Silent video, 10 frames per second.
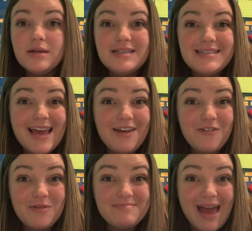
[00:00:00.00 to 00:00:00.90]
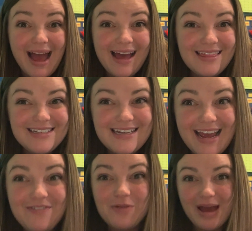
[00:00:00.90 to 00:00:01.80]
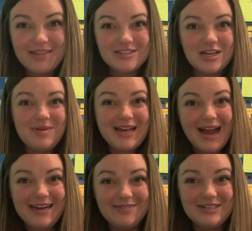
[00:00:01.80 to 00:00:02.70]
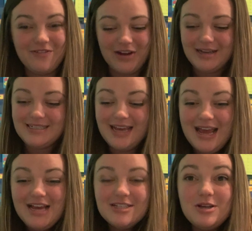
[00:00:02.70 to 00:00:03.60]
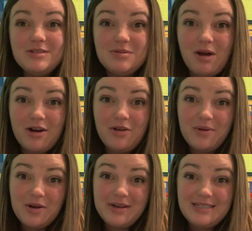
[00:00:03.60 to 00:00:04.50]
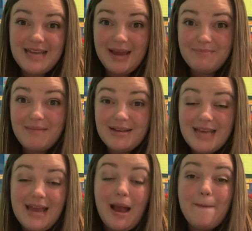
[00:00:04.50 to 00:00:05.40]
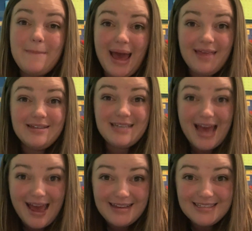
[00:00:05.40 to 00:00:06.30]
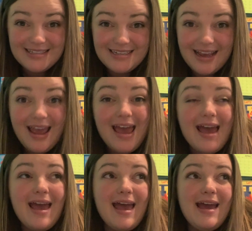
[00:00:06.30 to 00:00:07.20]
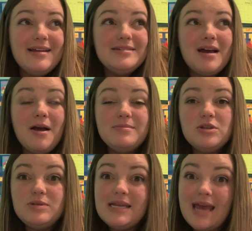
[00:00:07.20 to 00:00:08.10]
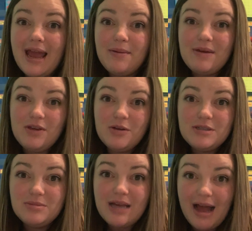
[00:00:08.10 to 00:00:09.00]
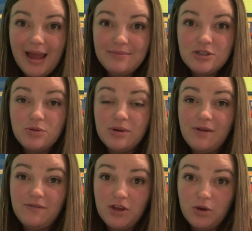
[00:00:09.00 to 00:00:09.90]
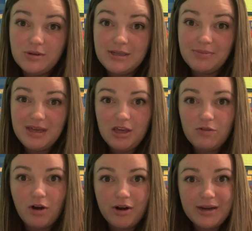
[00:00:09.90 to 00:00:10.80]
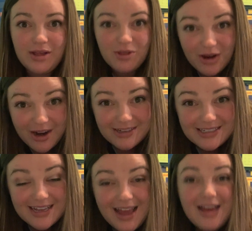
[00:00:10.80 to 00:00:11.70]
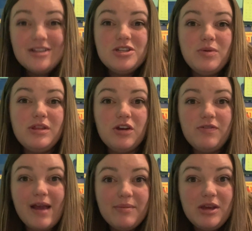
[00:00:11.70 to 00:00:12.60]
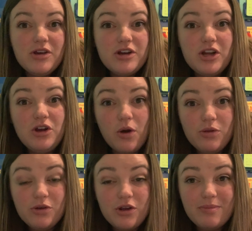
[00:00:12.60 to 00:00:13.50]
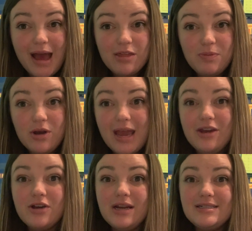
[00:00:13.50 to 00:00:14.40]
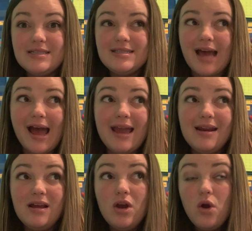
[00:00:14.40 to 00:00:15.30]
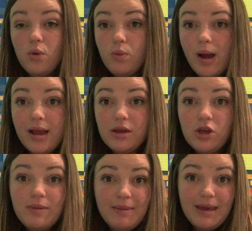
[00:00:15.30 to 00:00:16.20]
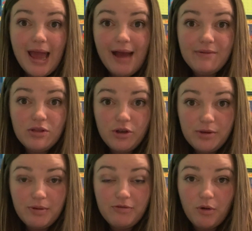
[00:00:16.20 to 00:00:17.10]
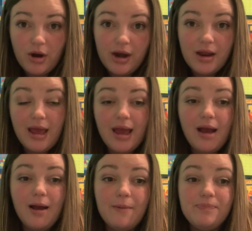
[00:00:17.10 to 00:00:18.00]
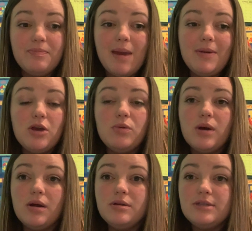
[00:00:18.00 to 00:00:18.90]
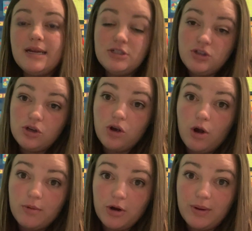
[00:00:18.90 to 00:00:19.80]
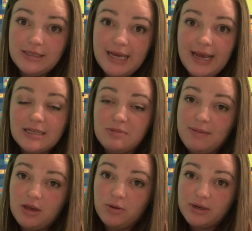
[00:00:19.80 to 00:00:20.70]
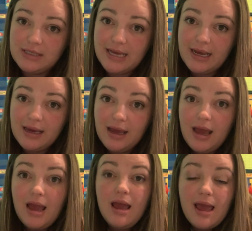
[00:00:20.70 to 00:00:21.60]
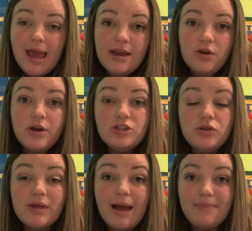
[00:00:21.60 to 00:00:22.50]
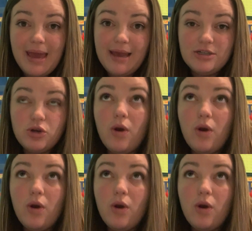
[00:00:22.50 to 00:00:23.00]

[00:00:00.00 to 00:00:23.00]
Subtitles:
Today for math is going to be kind of different. So tomorrow we're going to take a math test. And so today I'm giving you some time to review something you've already learned. So with your family, you're going to go through your math book and you're going to decide what you maybe haven't learned before. Maybe you didn't do your homework one day because maybe you were sick and you could do that page.